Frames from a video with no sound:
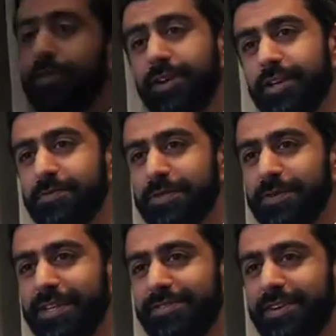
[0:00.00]
a client's
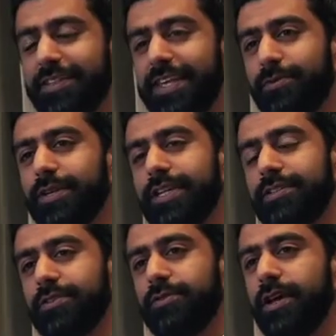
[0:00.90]
perspective, I think we need
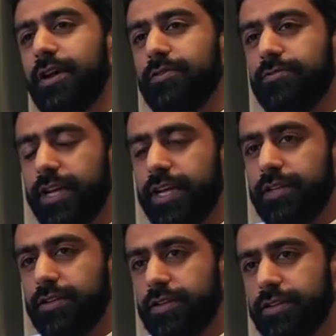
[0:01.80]
to
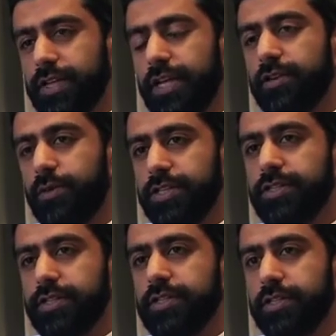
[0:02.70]
really take the
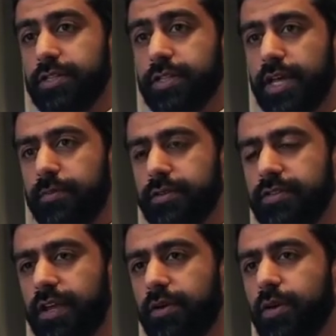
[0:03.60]
question to them and
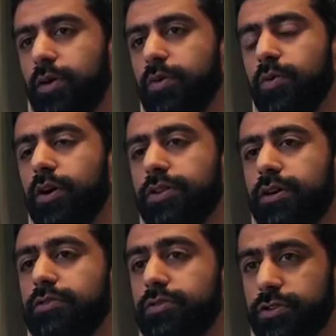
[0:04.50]
say, well, why
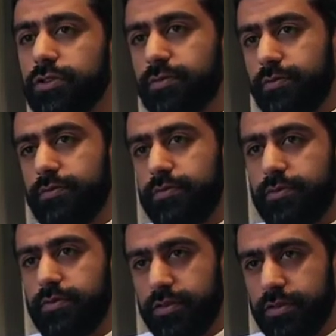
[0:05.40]
don't you
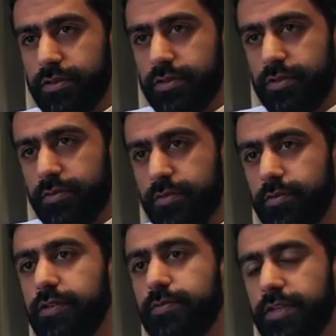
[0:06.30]

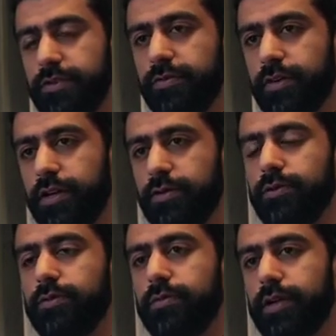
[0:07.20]
specify
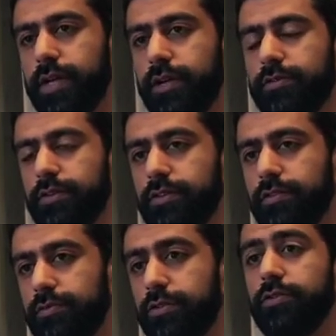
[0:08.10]
or allow
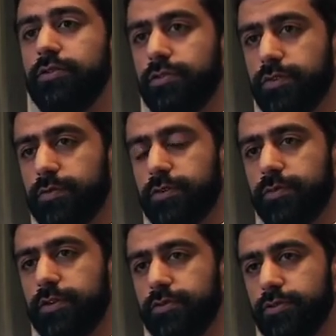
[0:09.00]
the use of
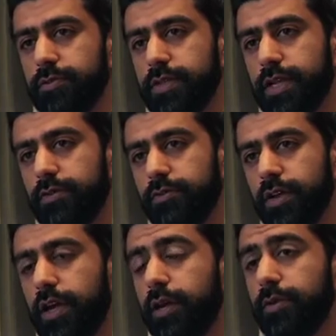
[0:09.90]
responsibly sourced materials?
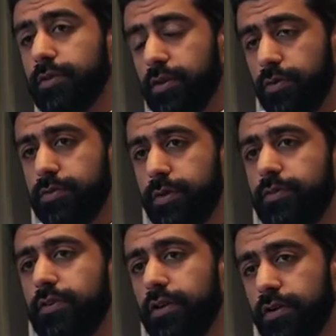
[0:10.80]
Because ultimately,
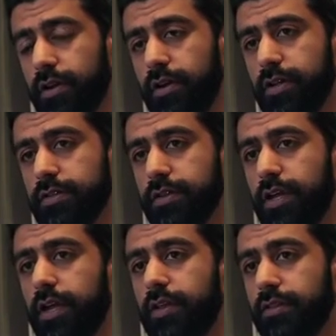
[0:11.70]
for a lot of clients,
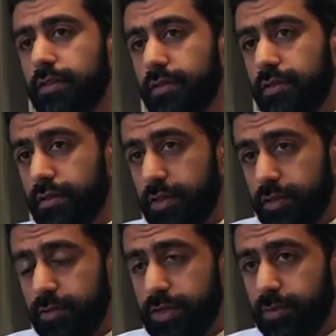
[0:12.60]

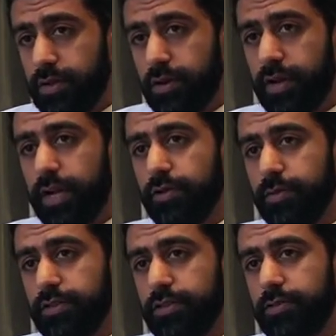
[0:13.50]
especially with the current
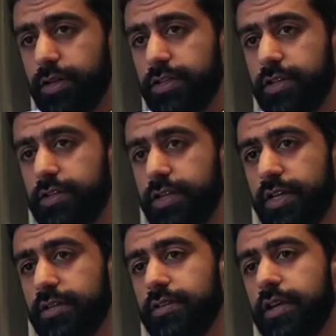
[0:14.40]
economic situation as it
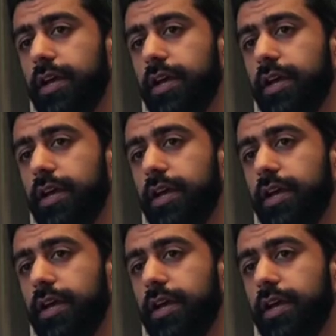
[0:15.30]
is,